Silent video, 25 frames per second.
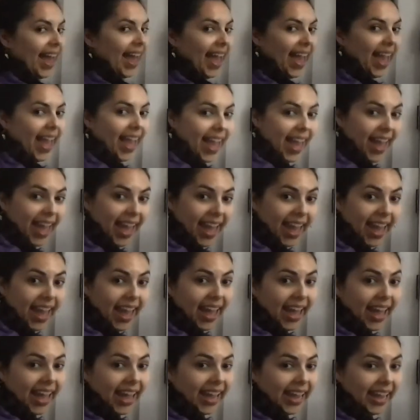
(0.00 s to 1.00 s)

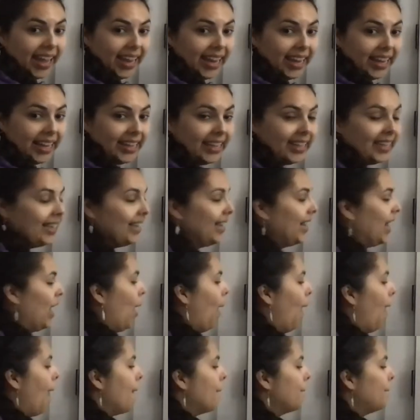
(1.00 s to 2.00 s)
ain,
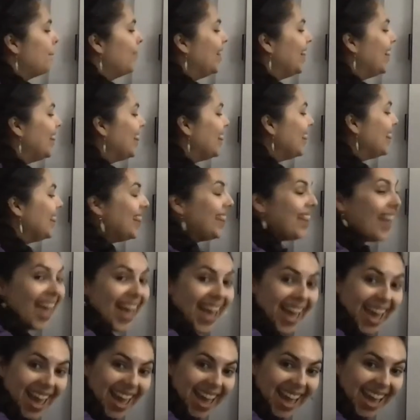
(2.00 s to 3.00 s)

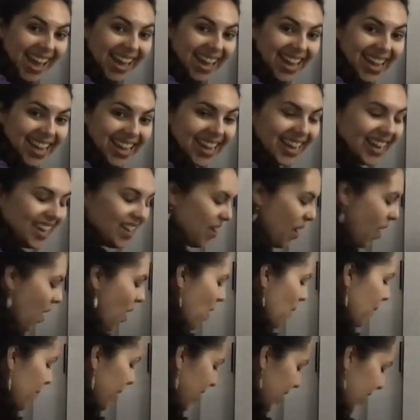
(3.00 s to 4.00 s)
plane.
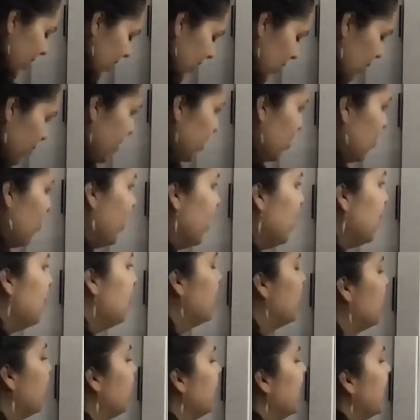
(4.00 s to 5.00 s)
Oh my goodness, were you able
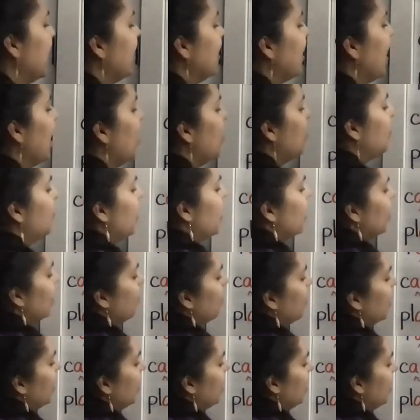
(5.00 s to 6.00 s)
to read that with
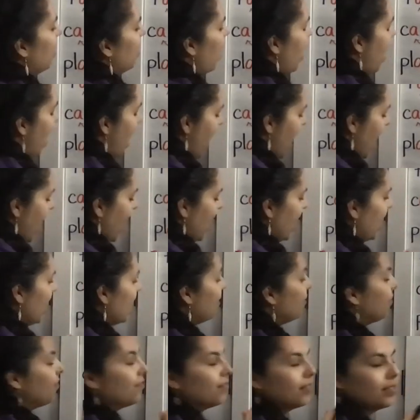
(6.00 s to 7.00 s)
me?
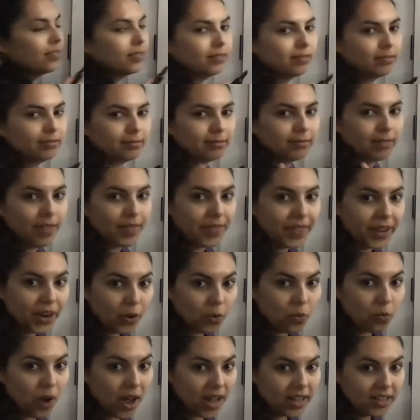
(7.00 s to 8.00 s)
If there
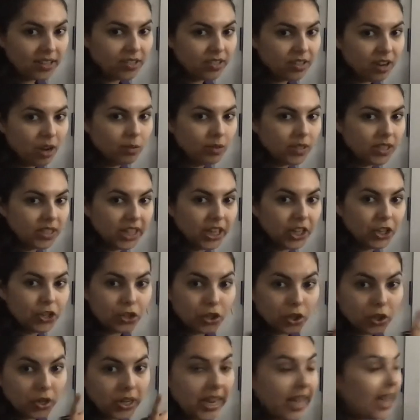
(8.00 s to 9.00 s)
was no
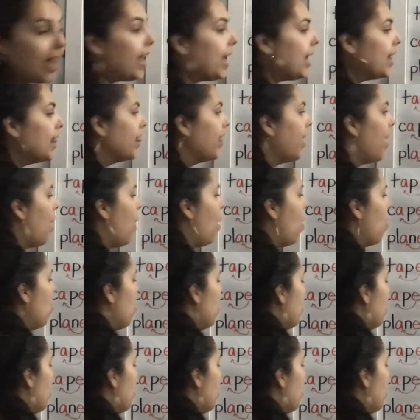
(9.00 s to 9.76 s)
teacher either,